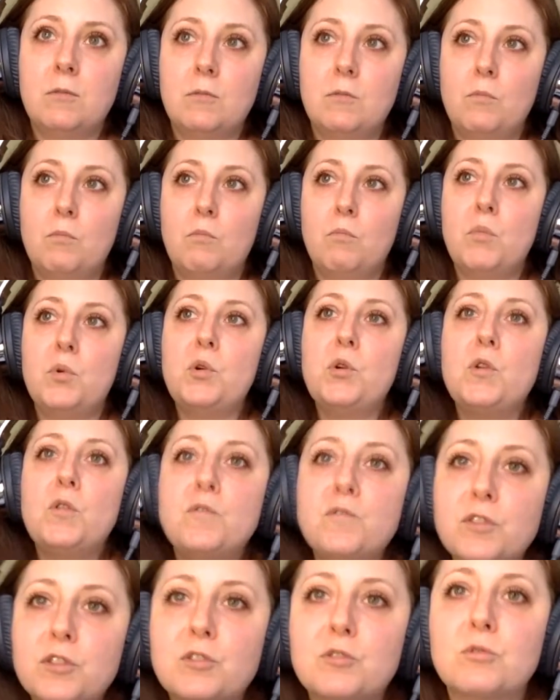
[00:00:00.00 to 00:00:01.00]
move
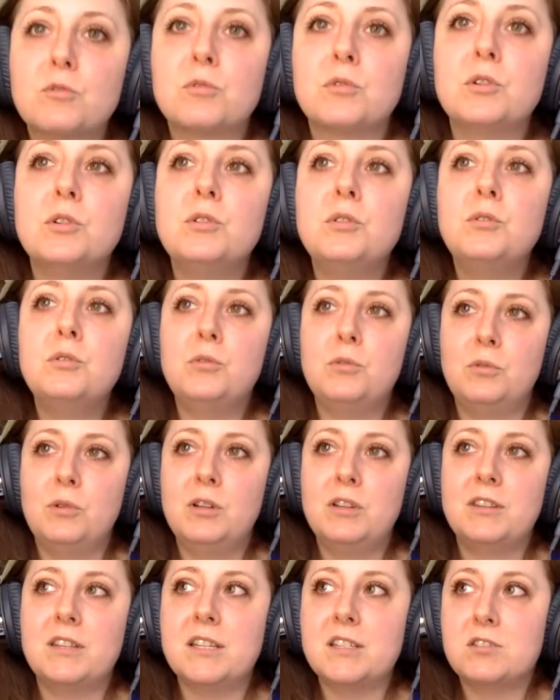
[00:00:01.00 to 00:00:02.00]
through
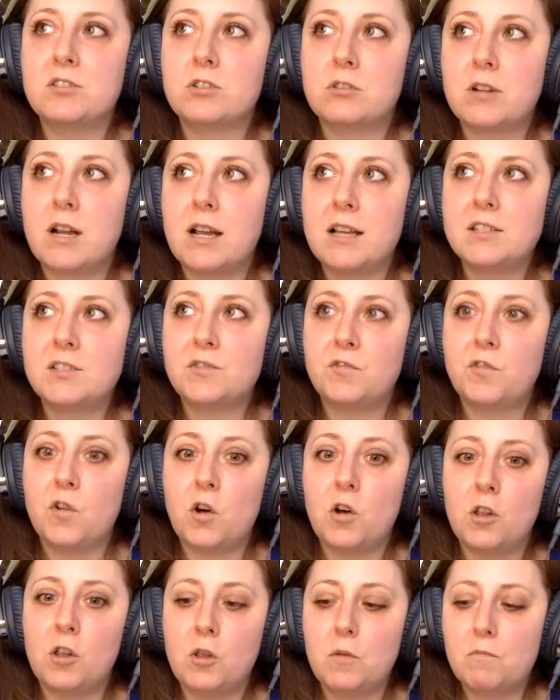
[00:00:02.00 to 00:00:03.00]
the
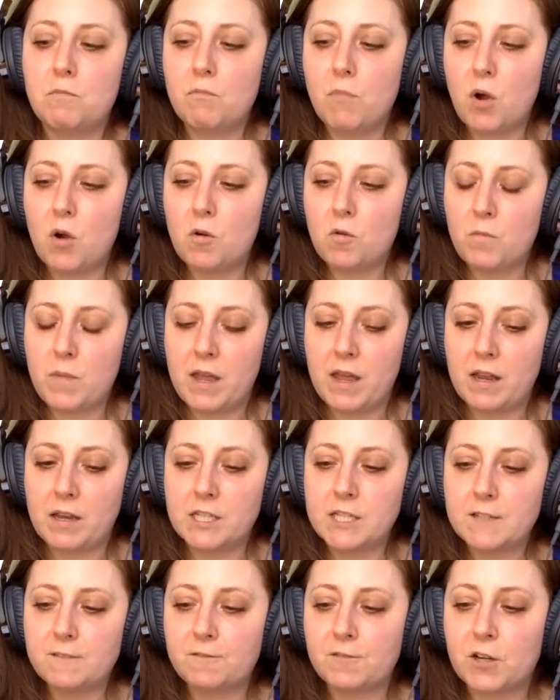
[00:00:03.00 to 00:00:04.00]
stressful moment
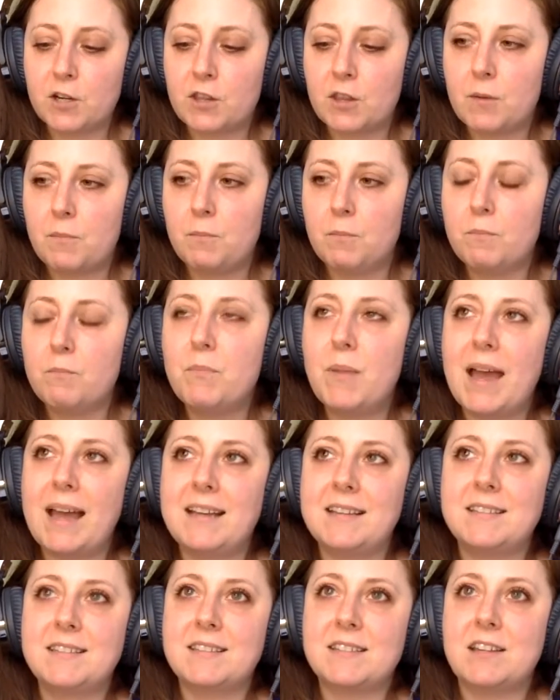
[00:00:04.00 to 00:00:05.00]
for the
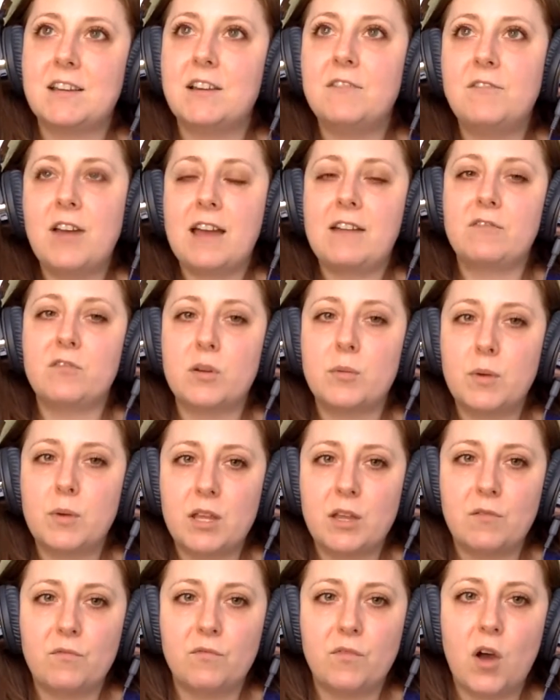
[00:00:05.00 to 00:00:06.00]
best of everybody
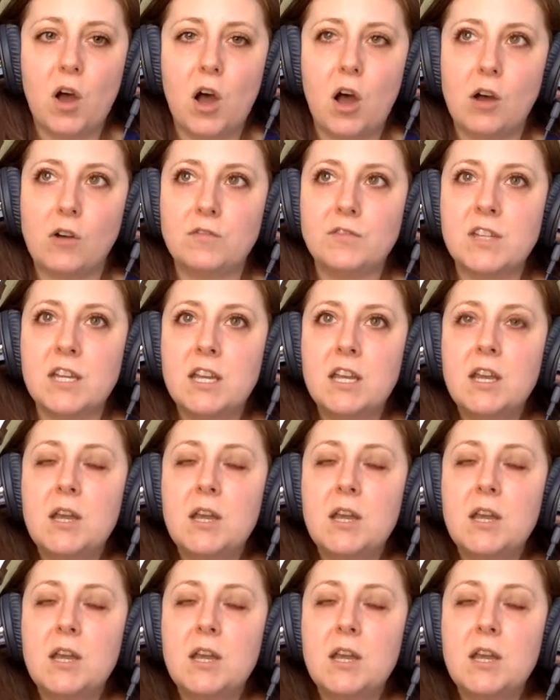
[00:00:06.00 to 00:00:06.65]
involved?